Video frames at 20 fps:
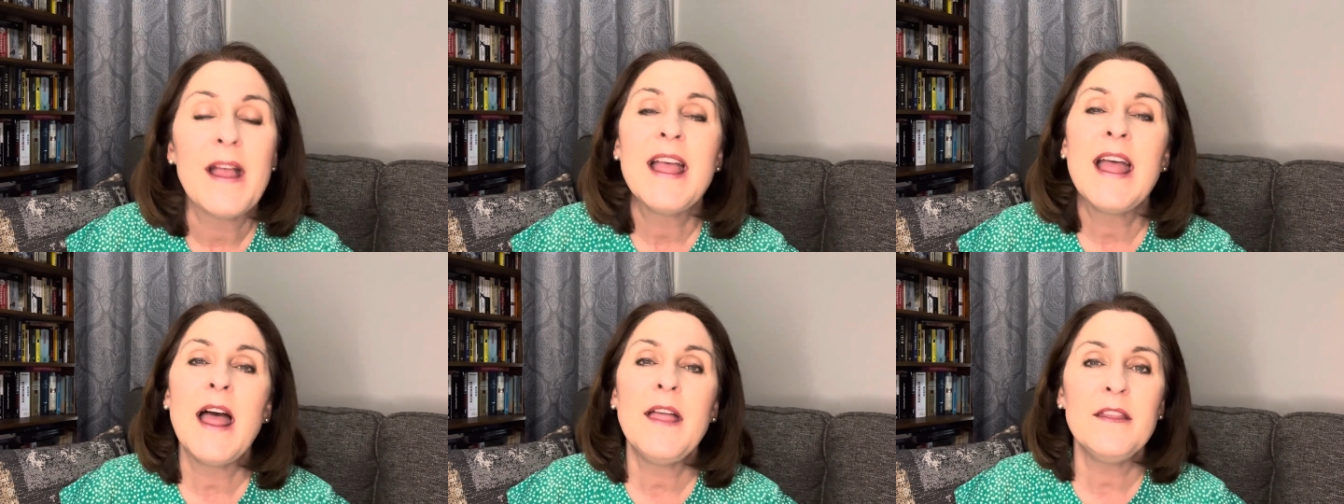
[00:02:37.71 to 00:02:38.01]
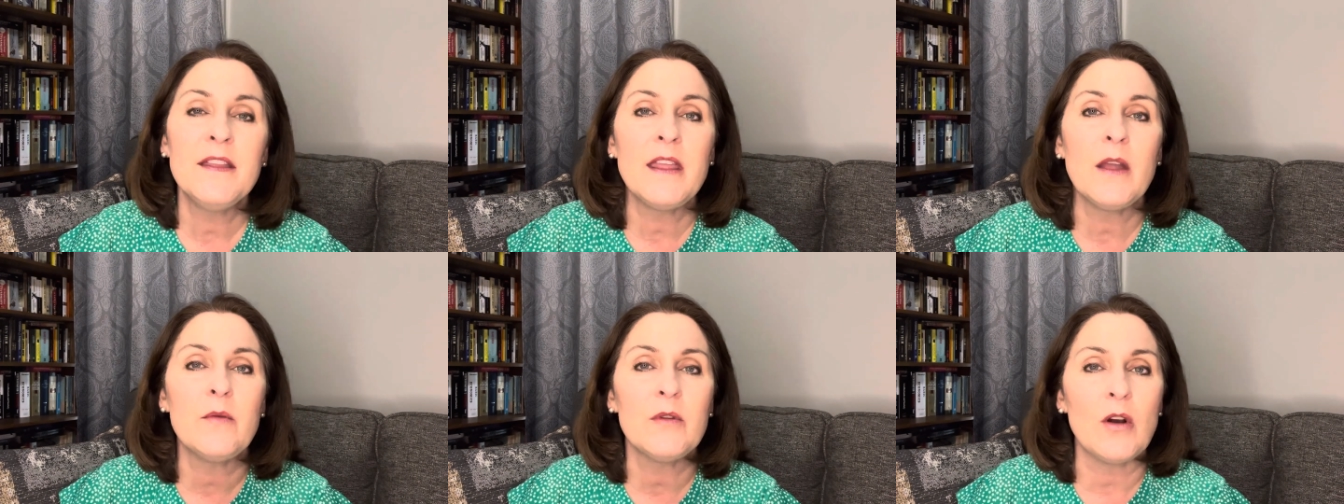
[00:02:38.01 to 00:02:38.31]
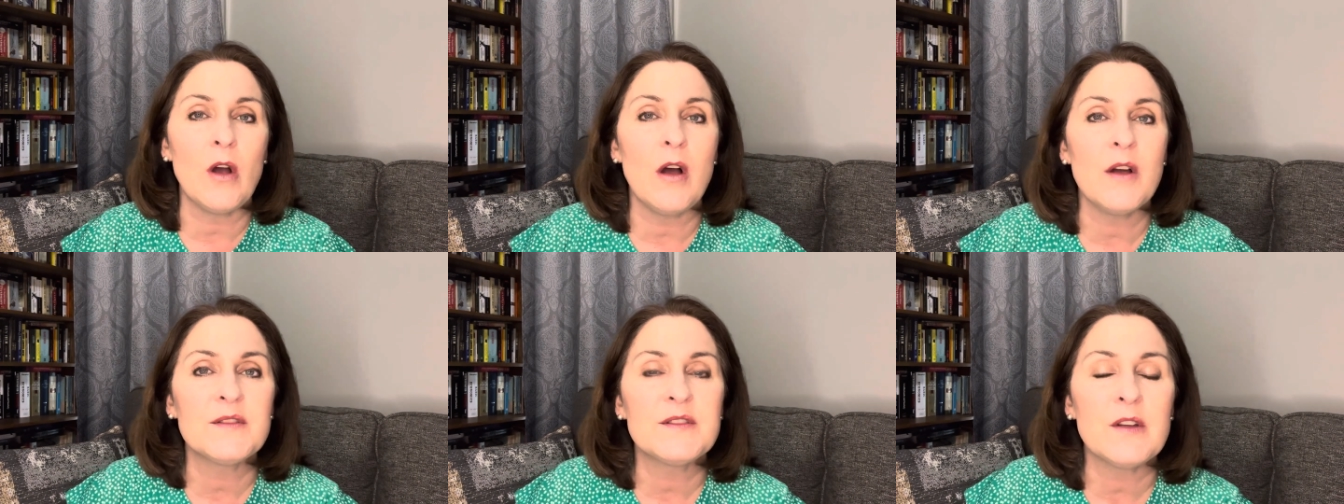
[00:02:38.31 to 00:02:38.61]
And then they would
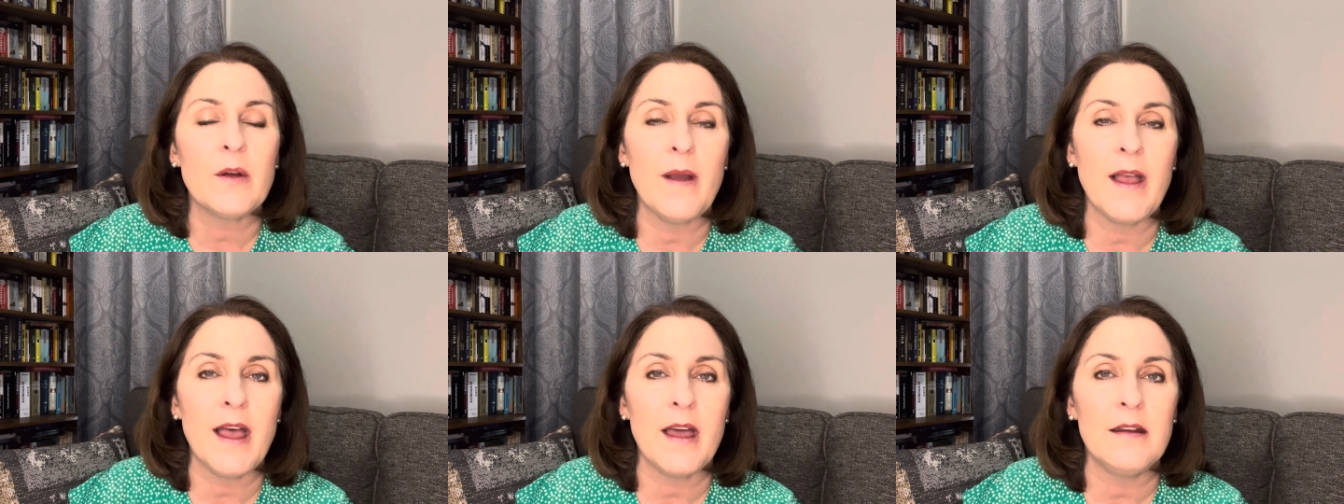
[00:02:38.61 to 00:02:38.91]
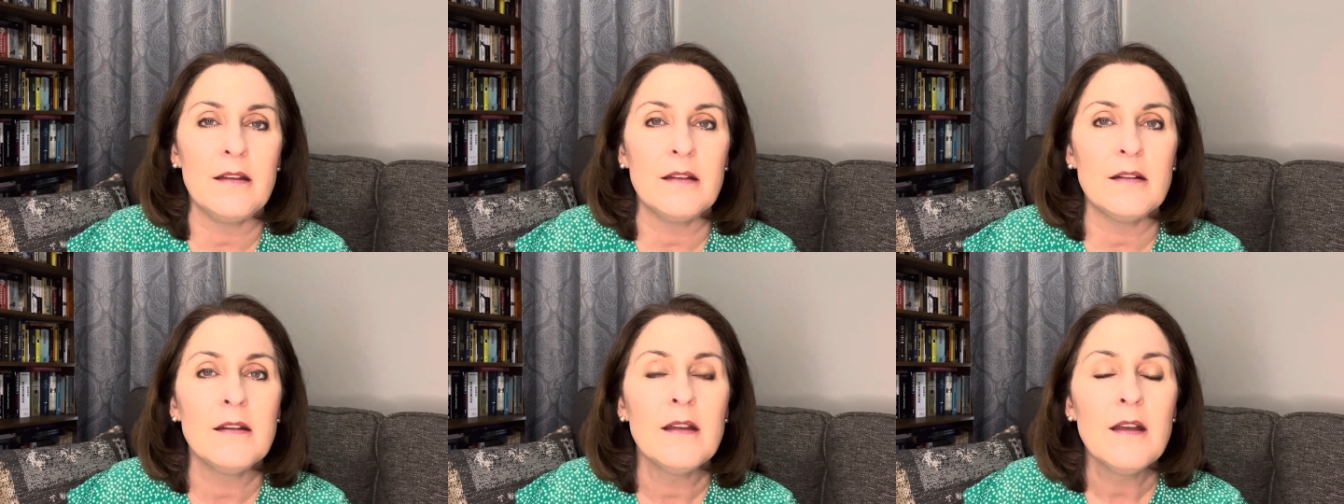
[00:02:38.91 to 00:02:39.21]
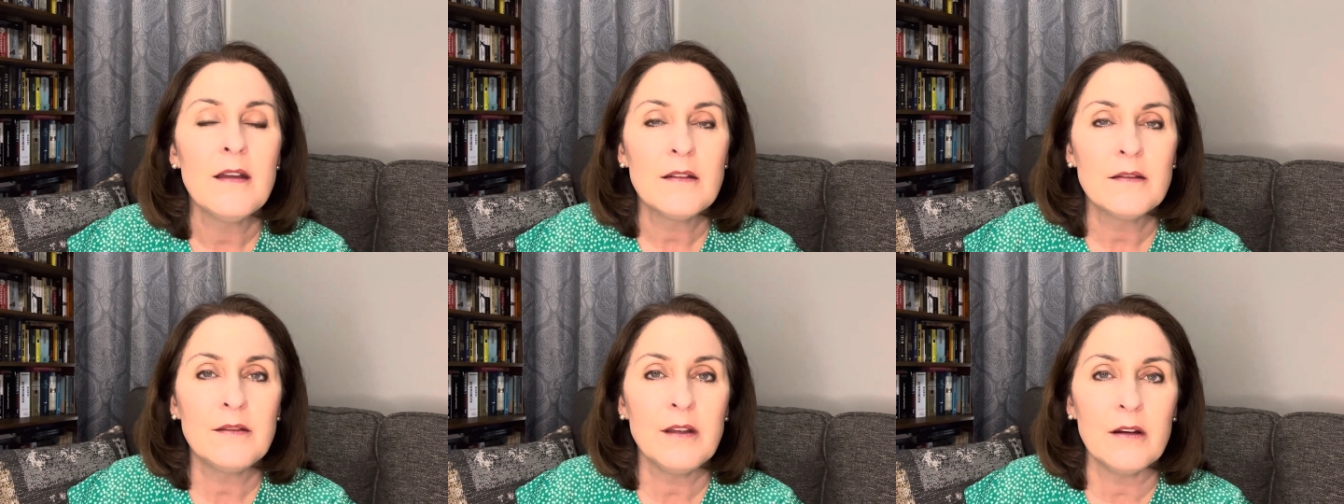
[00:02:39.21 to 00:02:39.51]
also add in
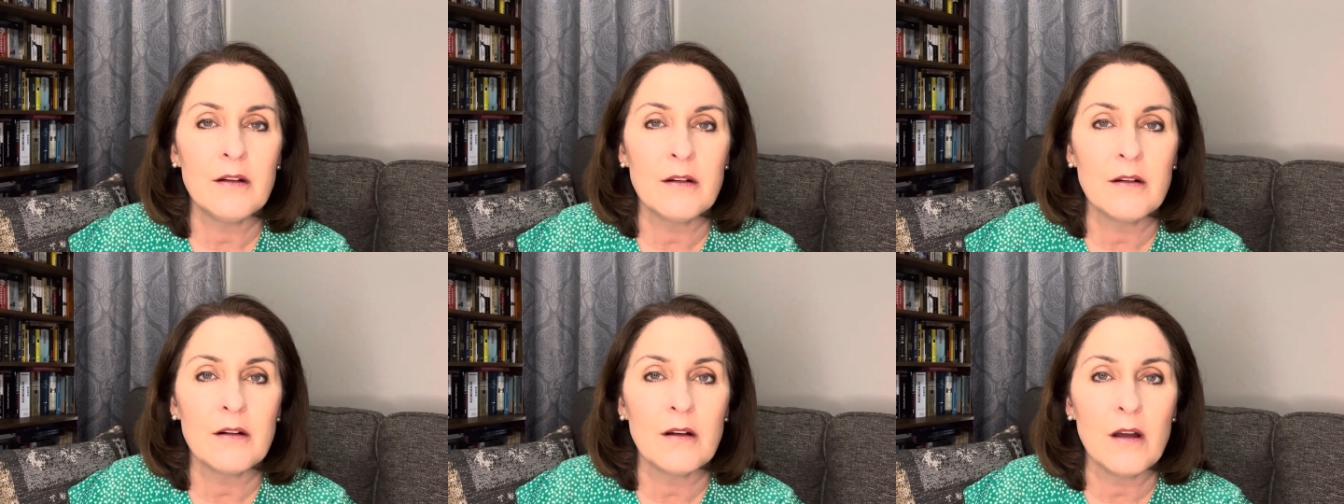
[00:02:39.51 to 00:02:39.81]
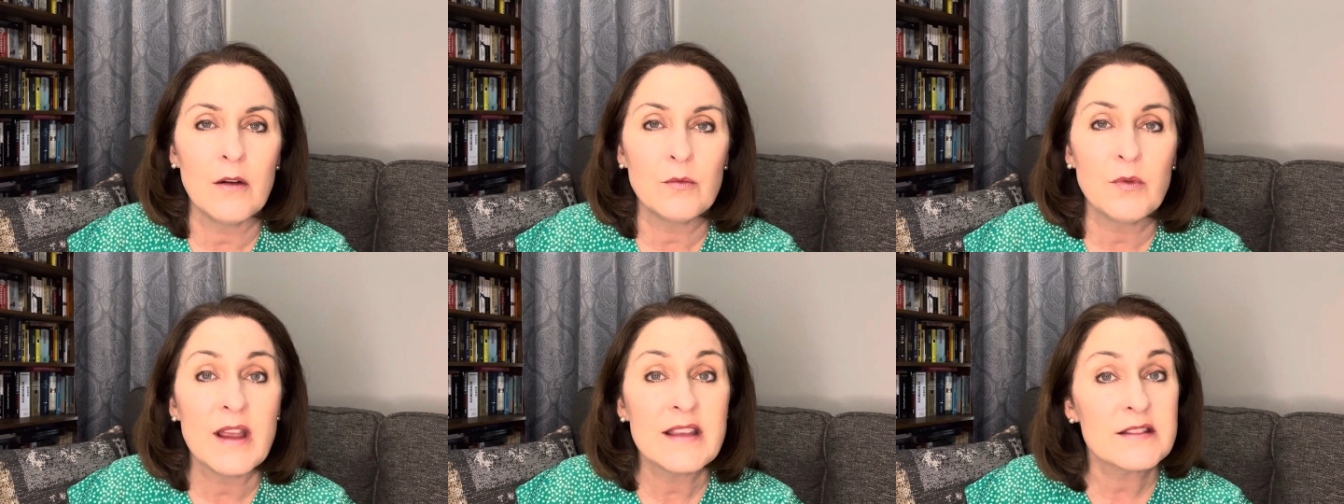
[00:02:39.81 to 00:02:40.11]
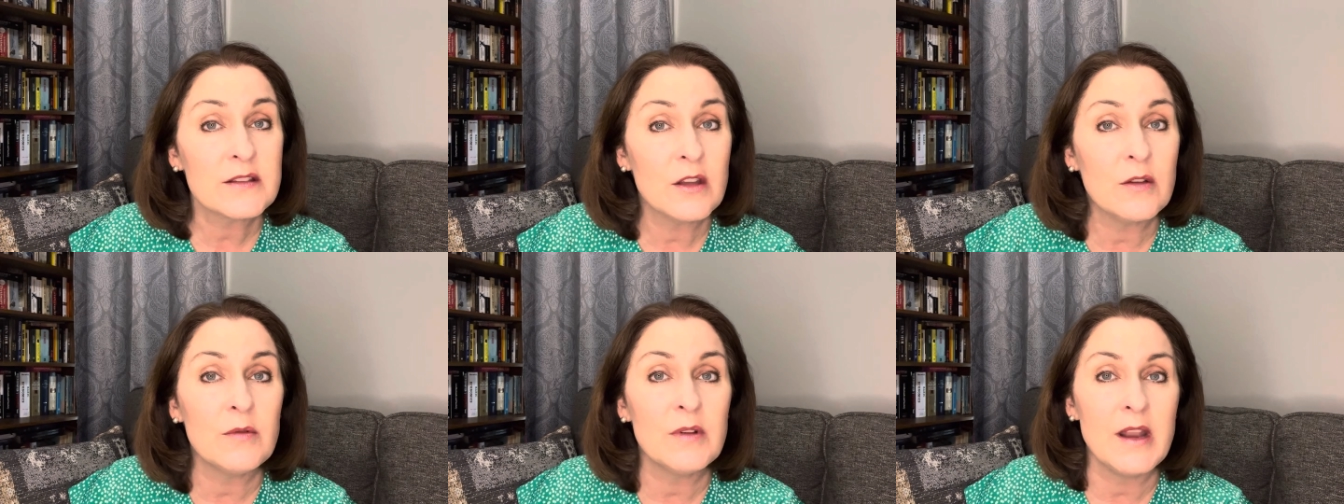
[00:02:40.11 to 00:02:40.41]
their
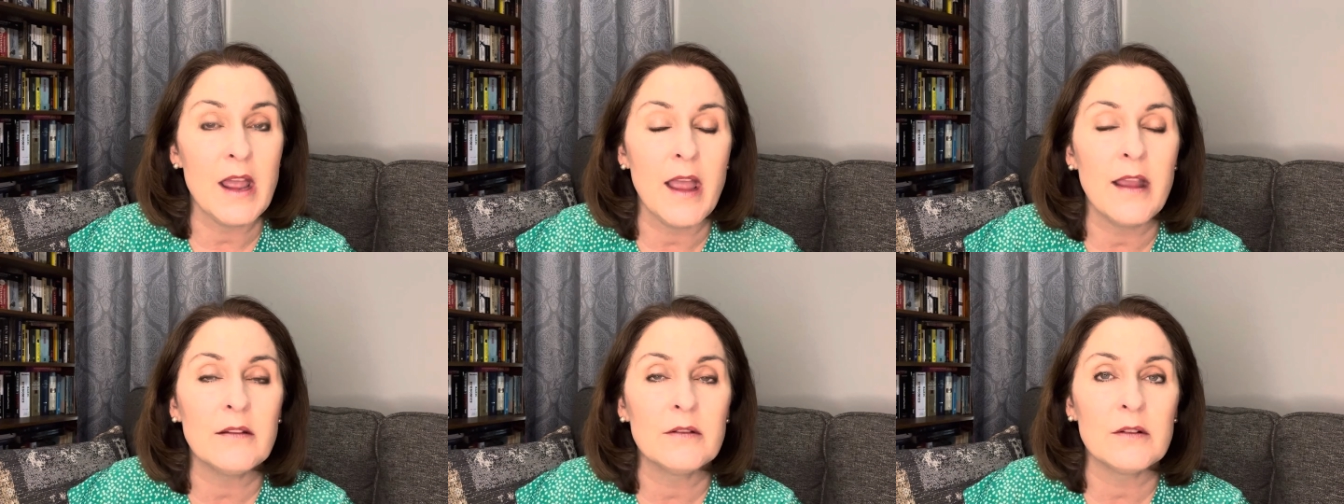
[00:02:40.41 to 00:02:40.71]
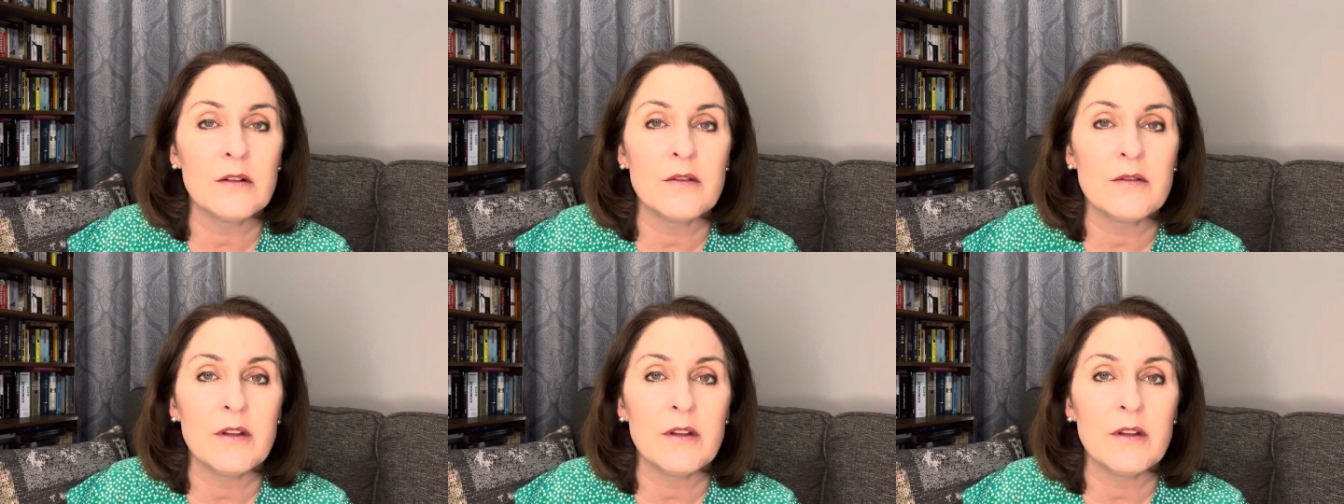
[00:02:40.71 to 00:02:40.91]
rescue inhaler,